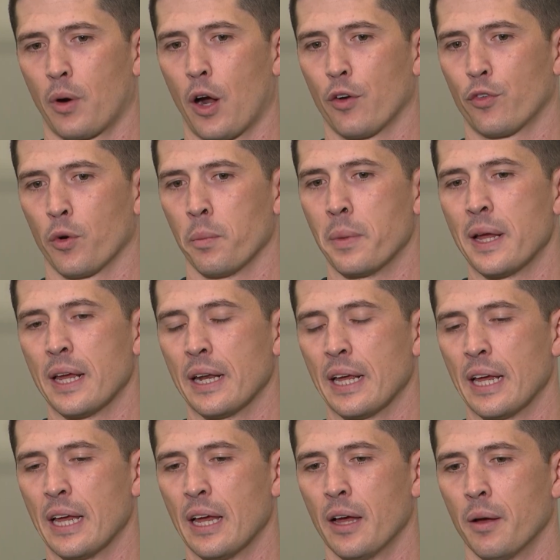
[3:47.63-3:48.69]
probably for me and
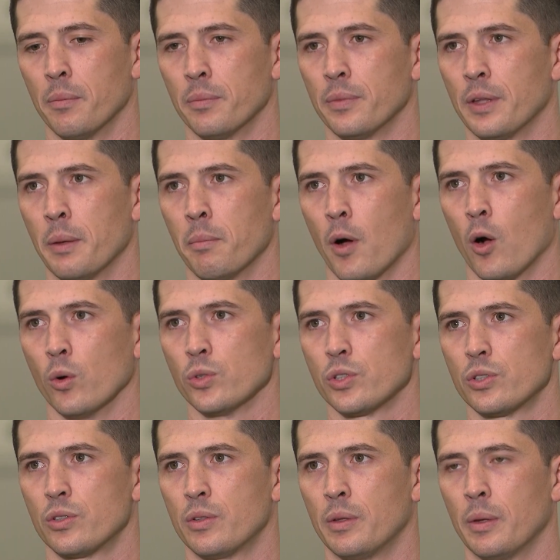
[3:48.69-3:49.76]
him than
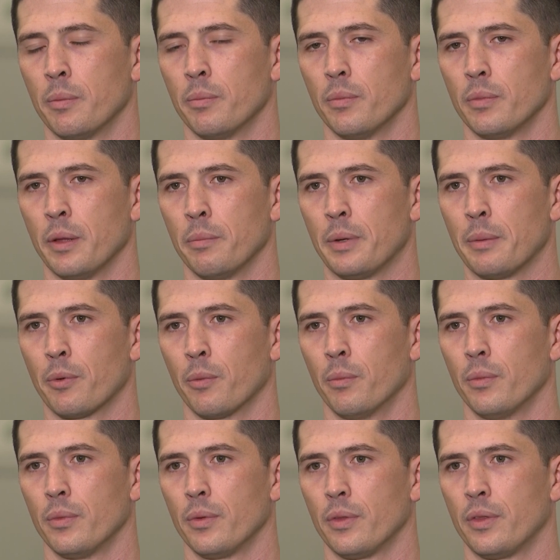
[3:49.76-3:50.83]
most than, than people
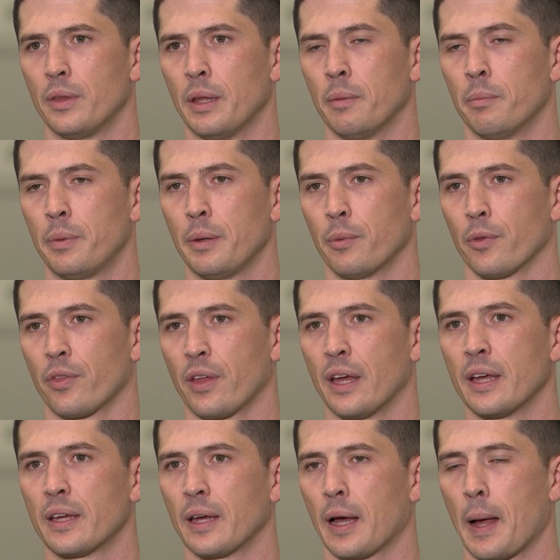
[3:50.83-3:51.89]
than people
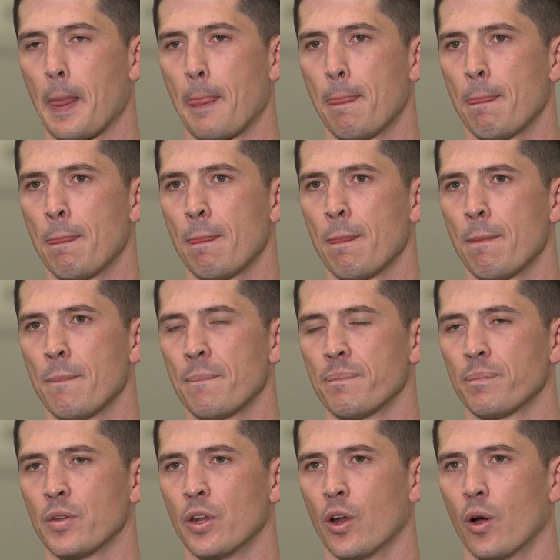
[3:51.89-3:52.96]
think. Uh,
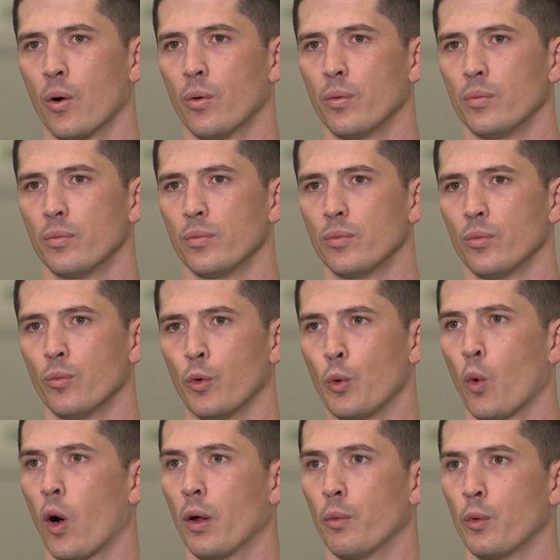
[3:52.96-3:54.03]
you know, we
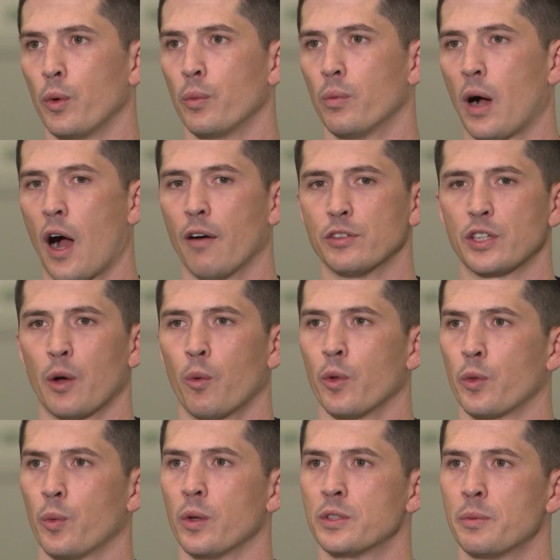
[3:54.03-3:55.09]
want we obviously I
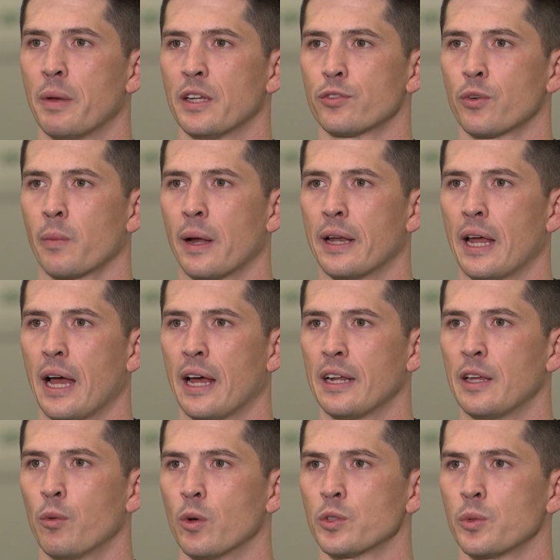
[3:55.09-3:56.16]
want what's best for my dad.
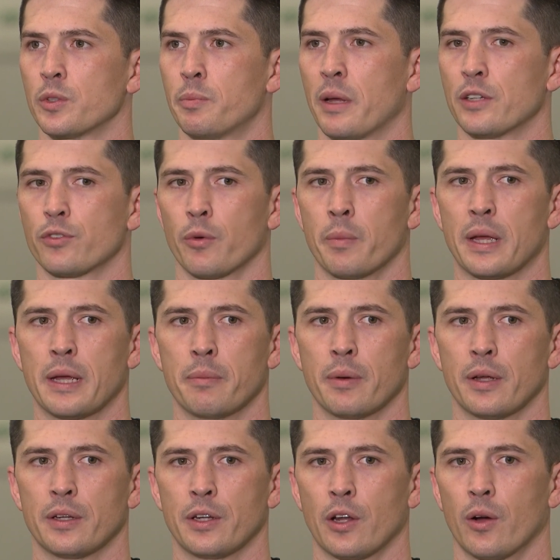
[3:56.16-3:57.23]
He wants what's best for me,
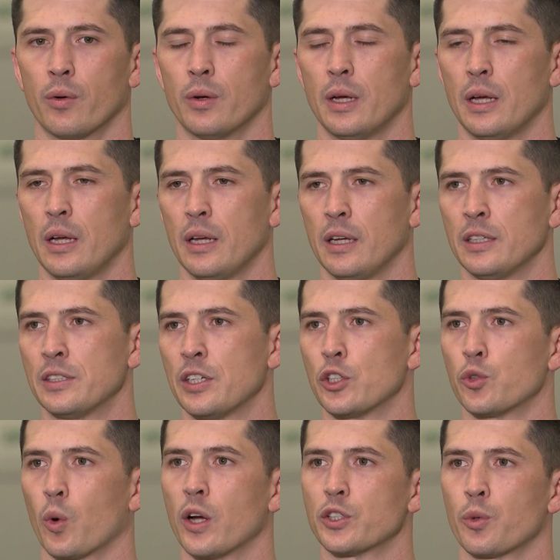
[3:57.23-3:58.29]
but you know, the
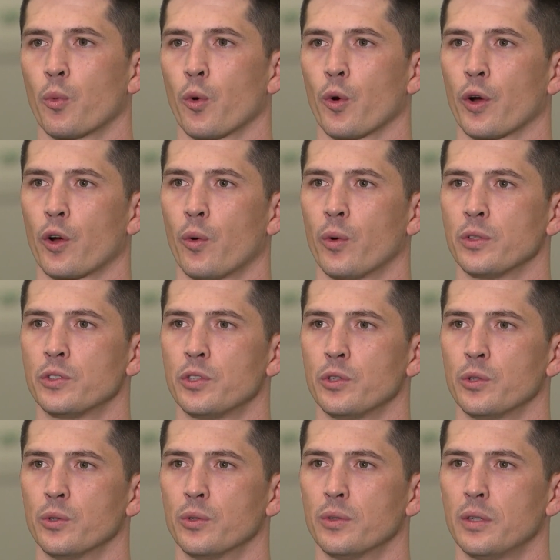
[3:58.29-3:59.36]
situation where we're going
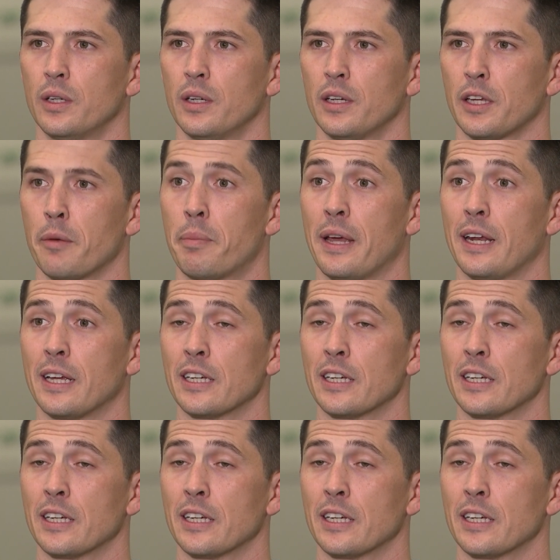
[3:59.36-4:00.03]
to compete